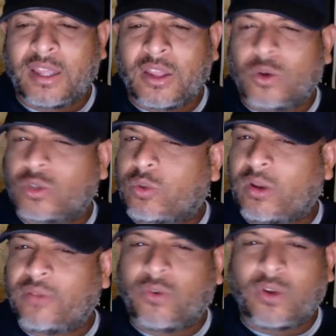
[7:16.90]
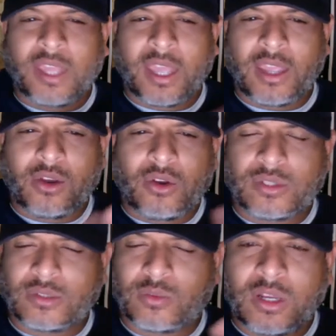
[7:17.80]
or 24 KOs.
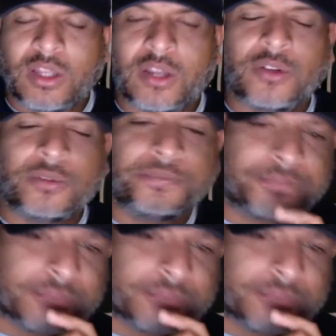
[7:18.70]
It's one or the other.